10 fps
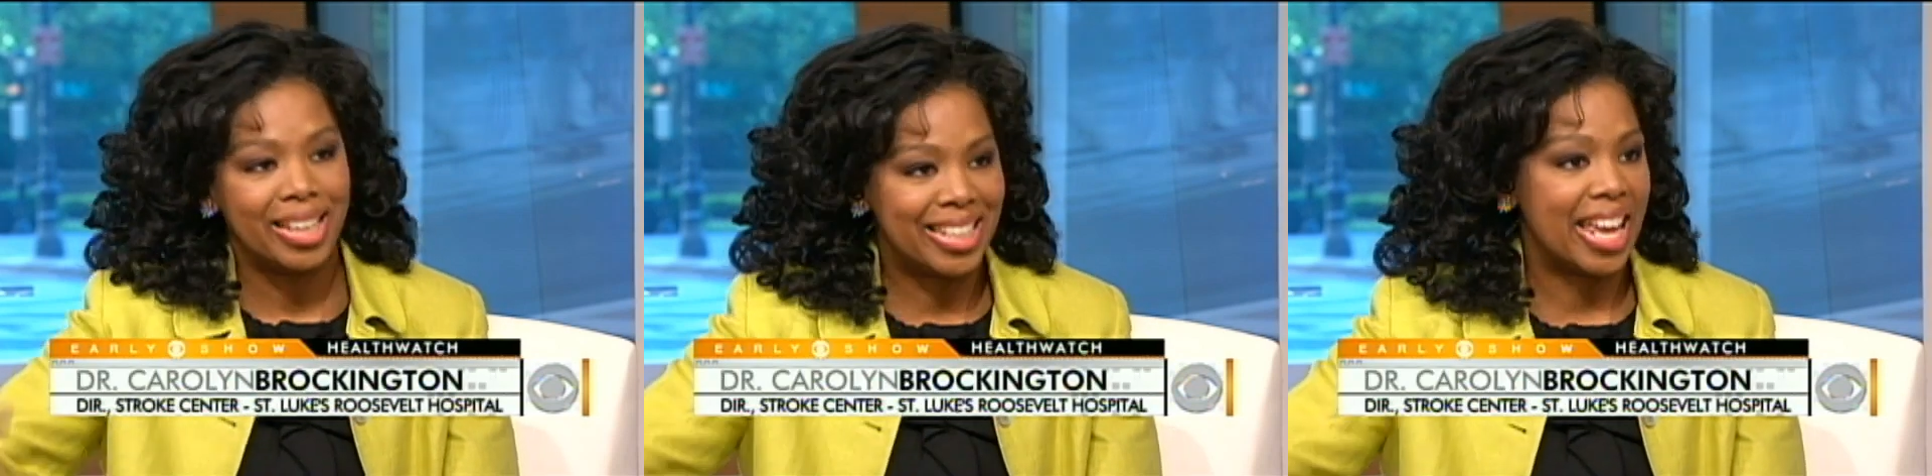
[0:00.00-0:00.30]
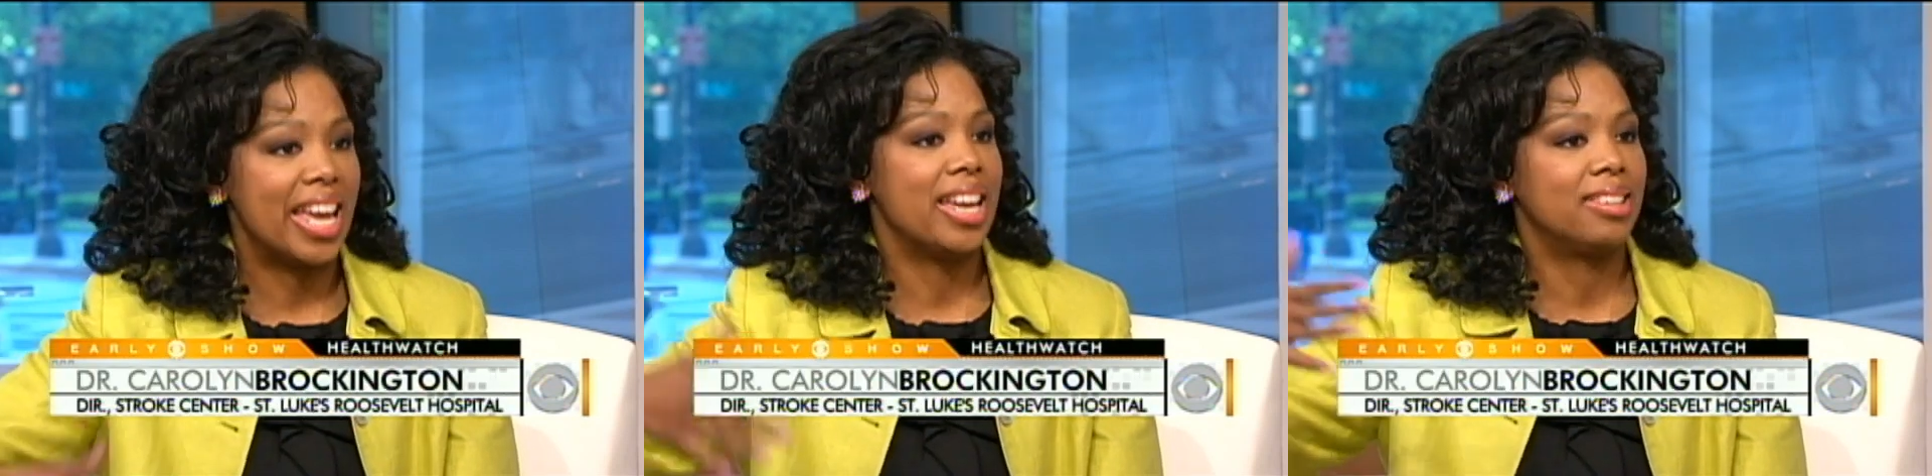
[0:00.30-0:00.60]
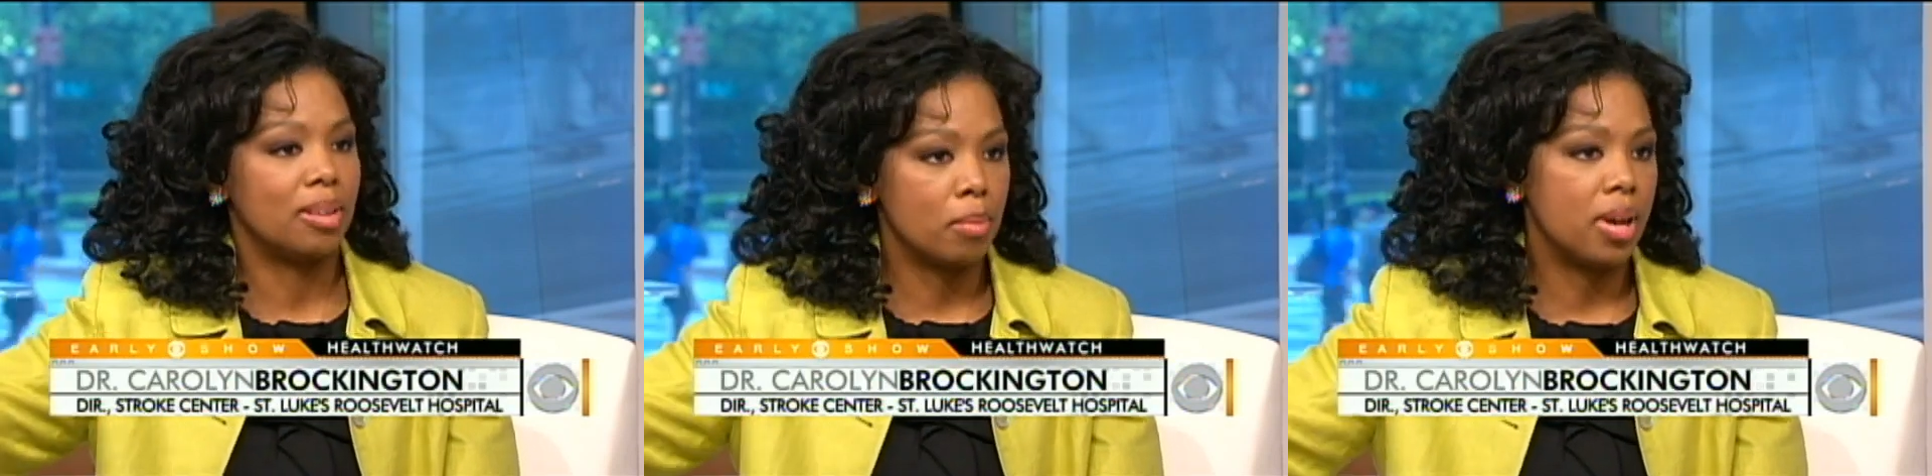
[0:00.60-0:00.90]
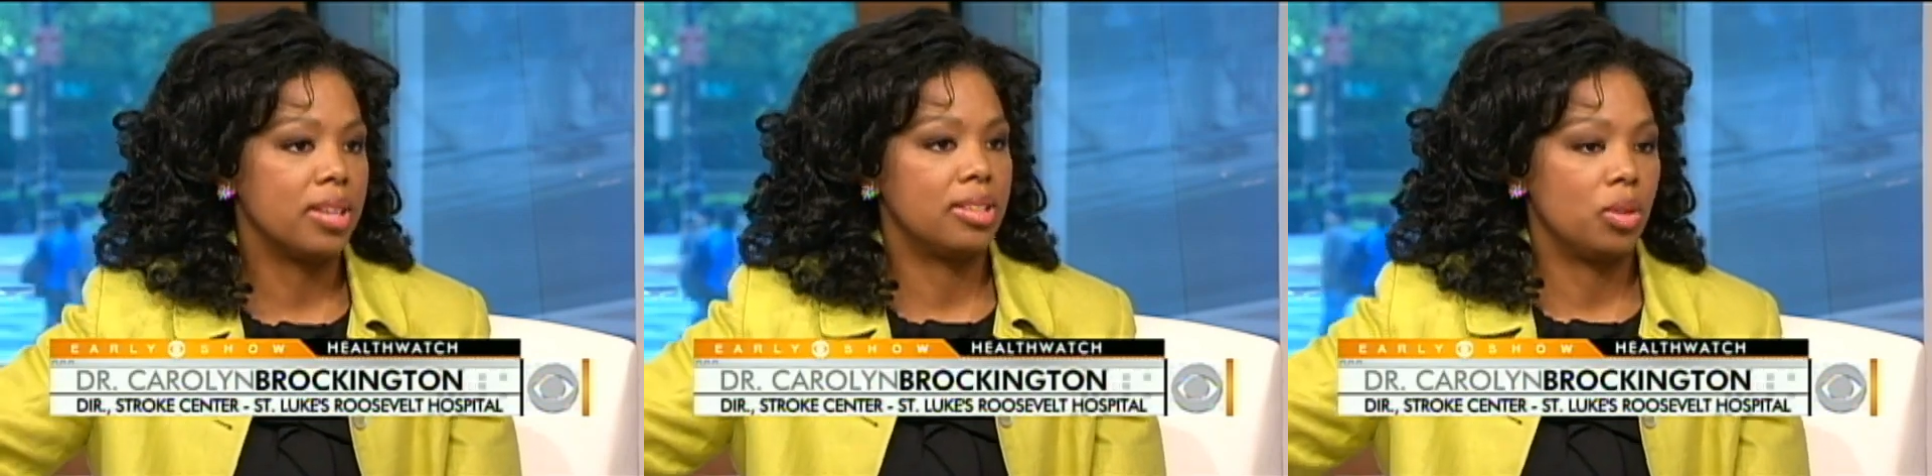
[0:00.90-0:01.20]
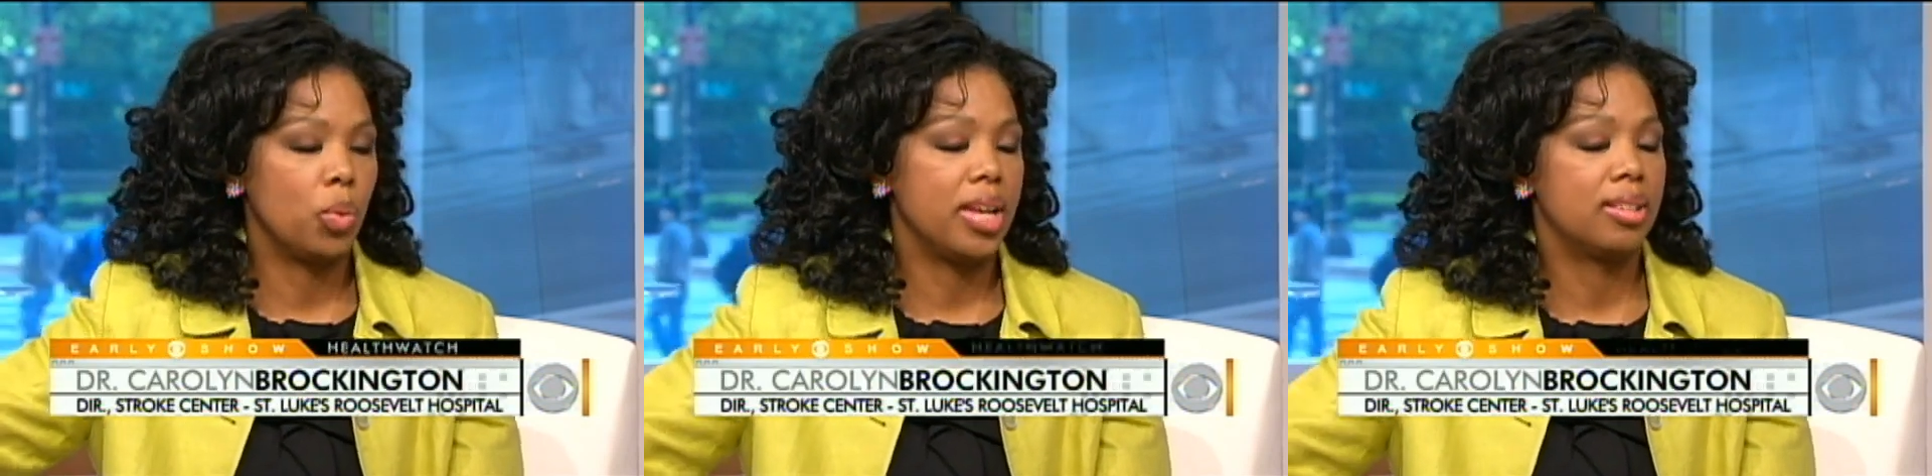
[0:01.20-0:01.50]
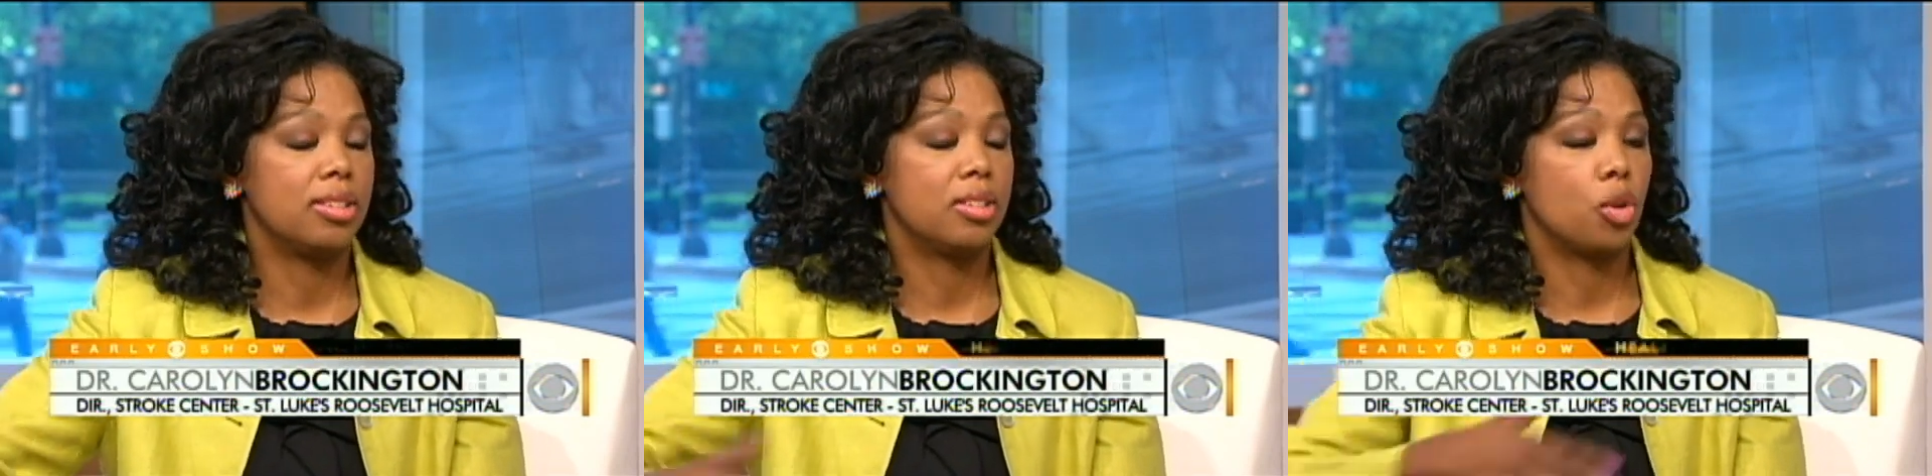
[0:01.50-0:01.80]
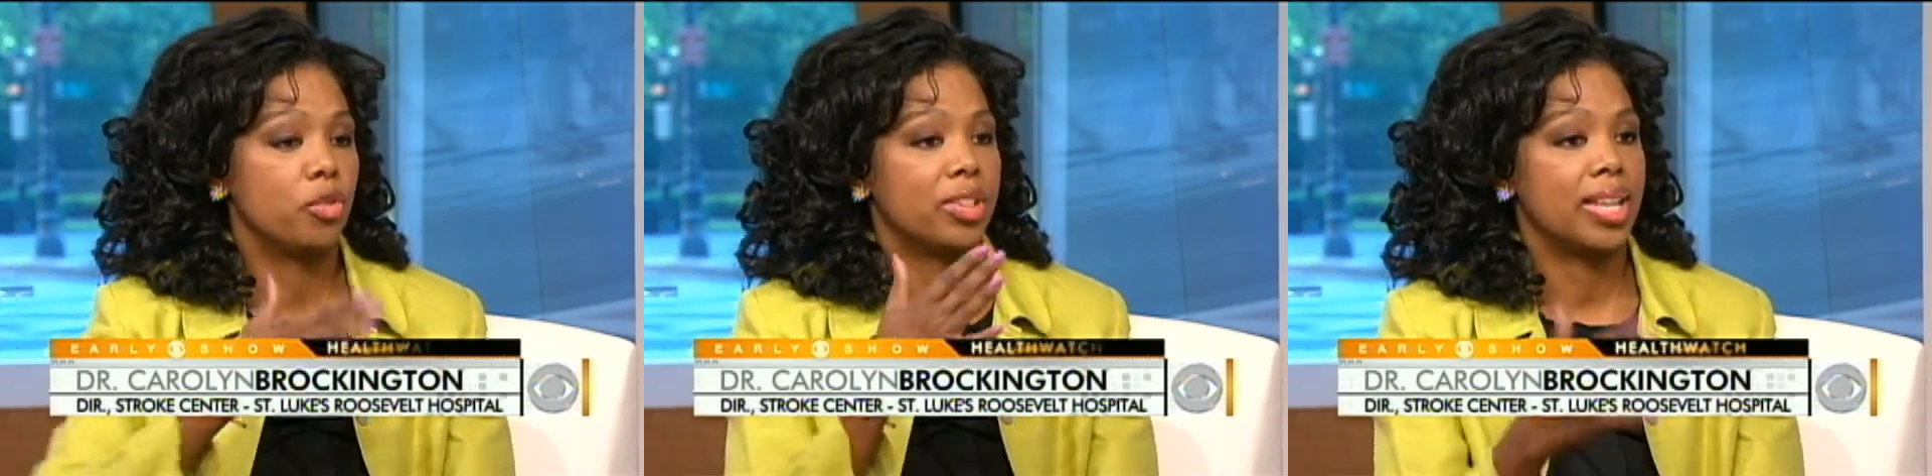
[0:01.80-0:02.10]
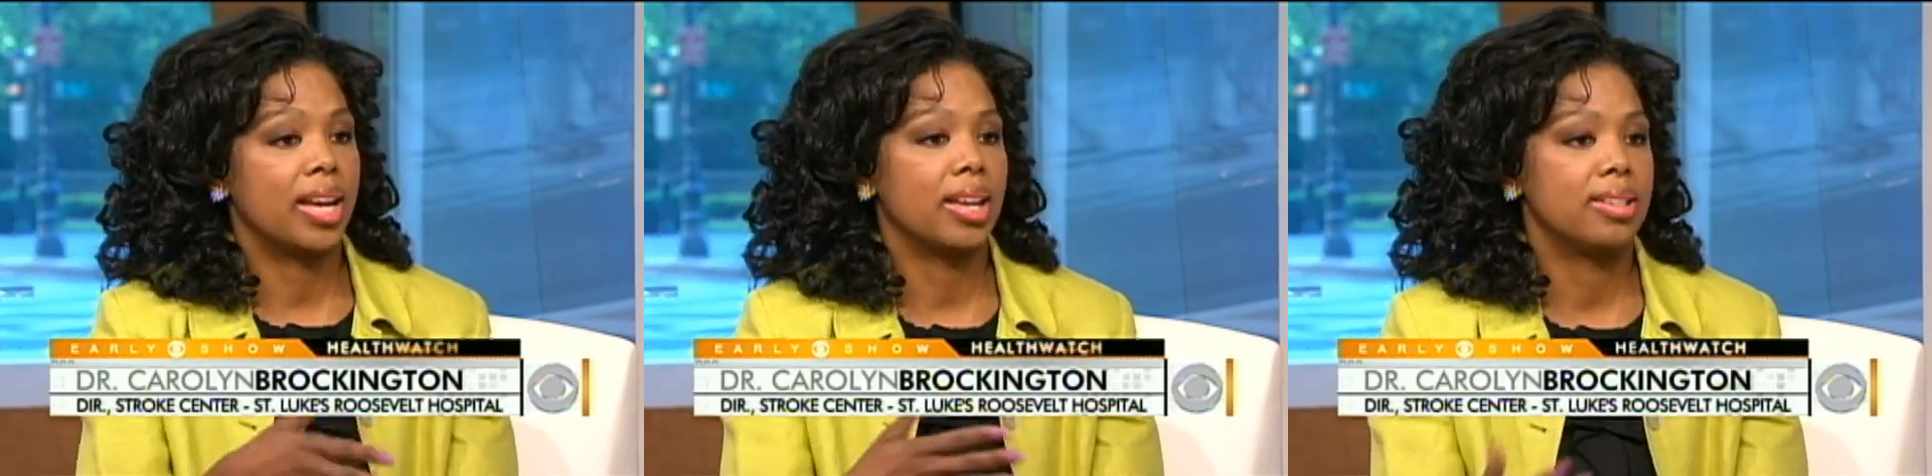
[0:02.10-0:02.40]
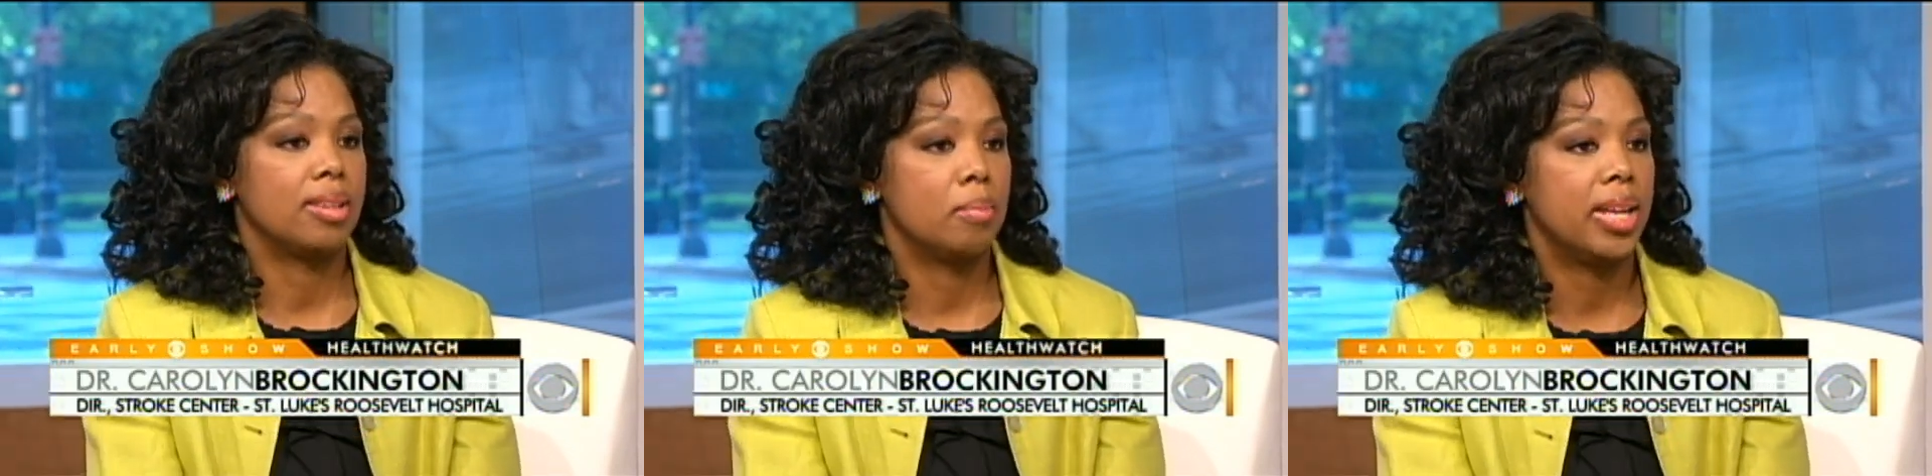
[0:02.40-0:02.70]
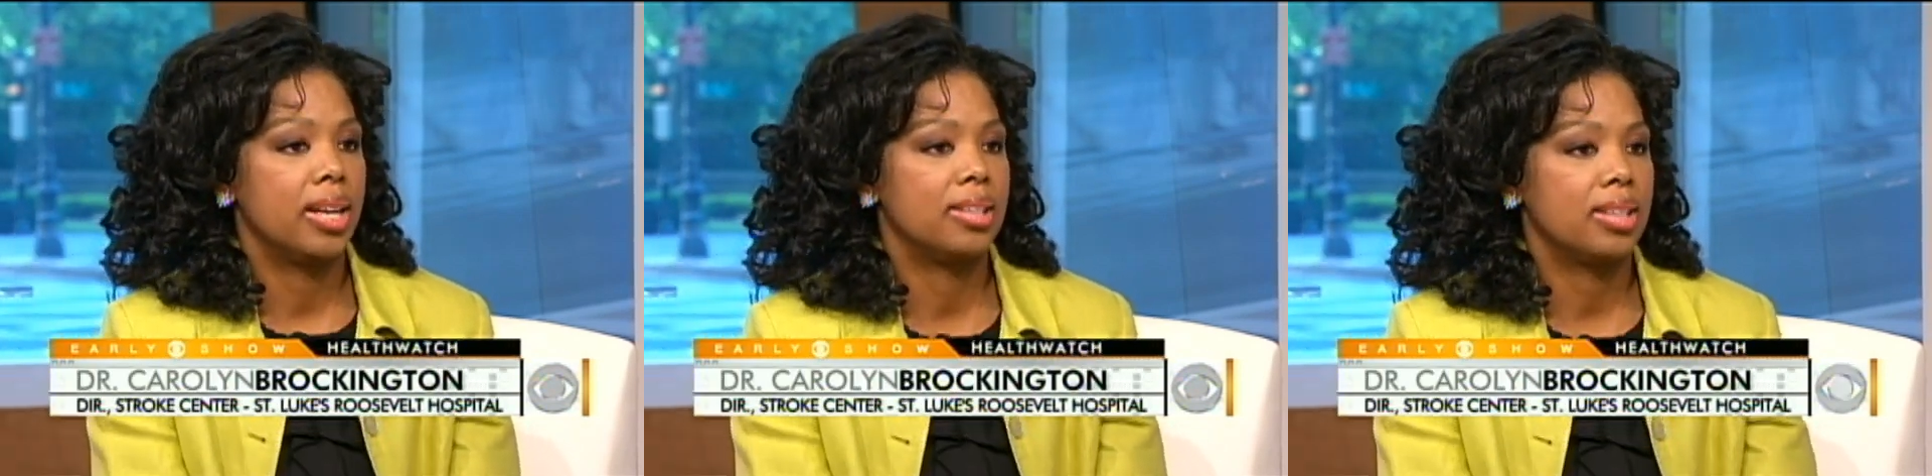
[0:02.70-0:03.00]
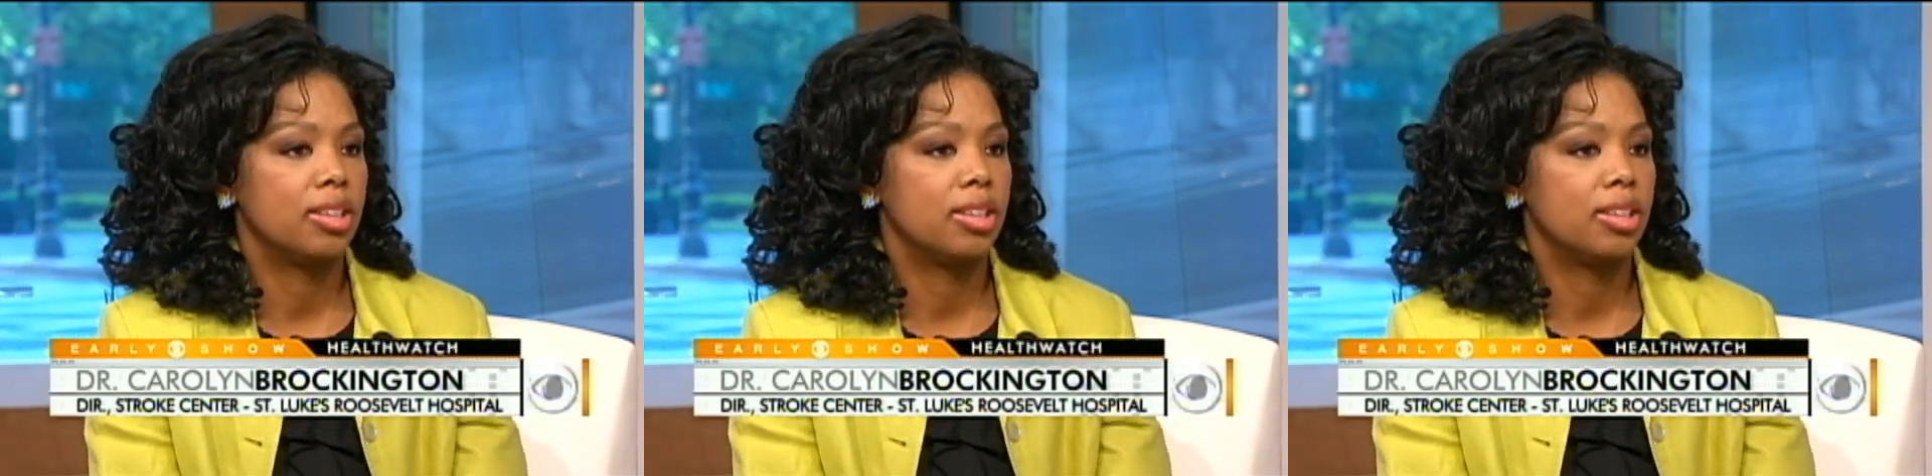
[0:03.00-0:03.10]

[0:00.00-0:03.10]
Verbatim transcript: days and months and weeks. This is over seconds to minutes.